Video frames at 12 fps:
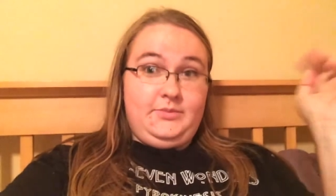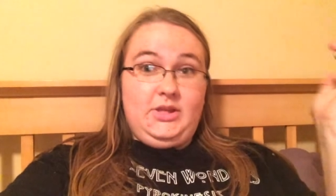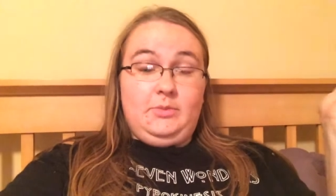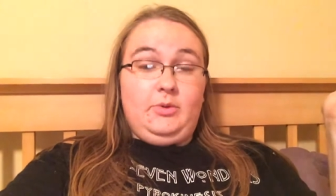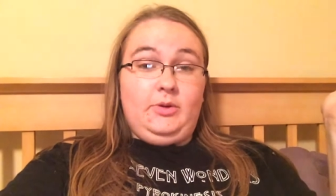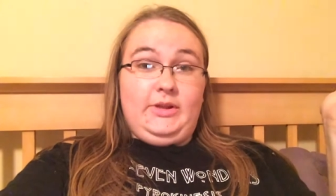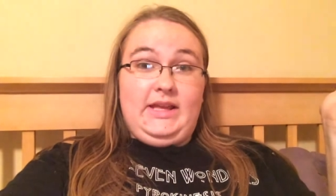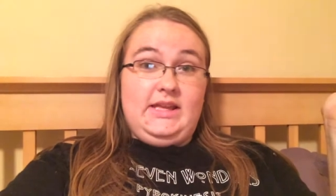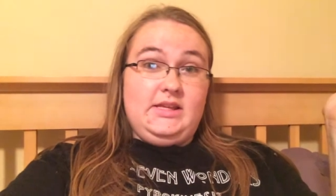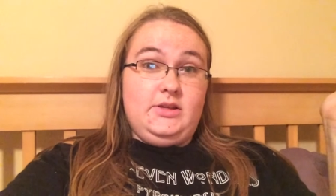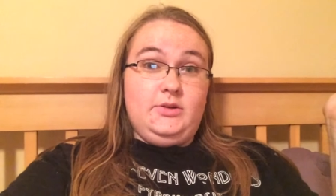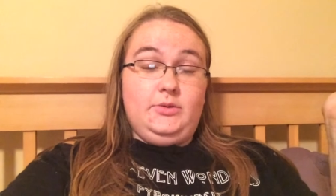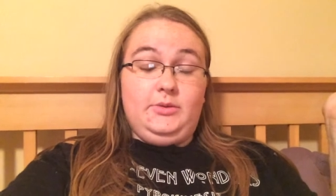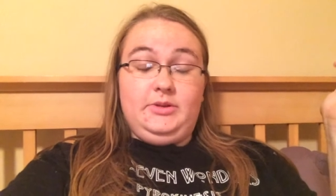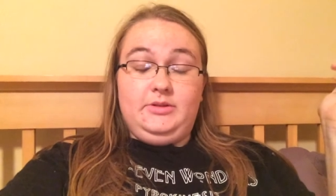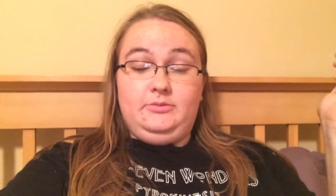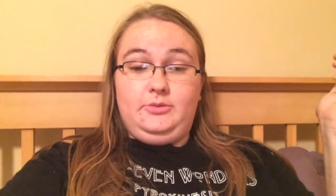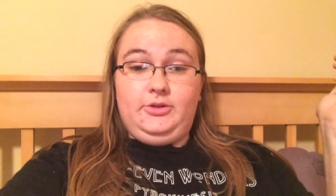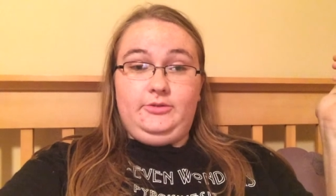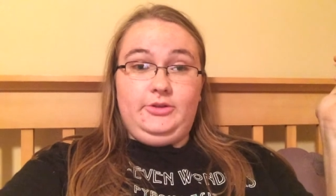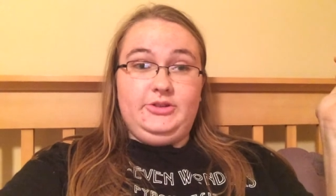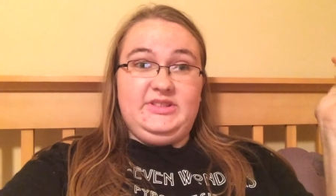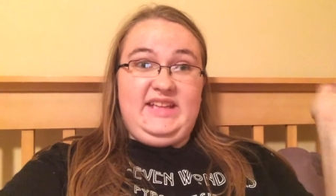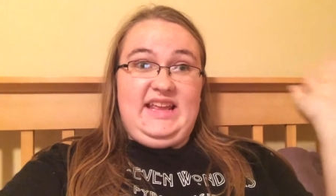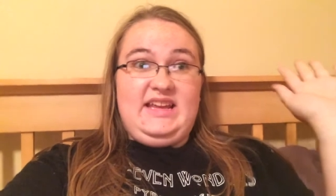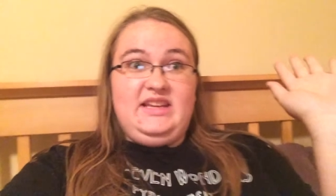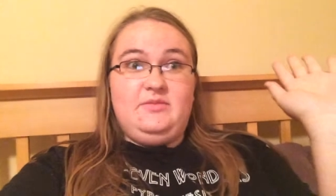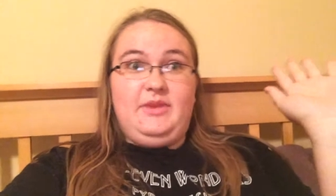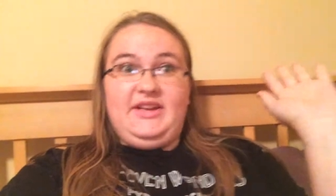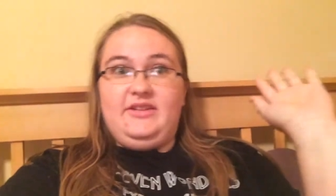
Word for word: people hate you and what if you're just hated by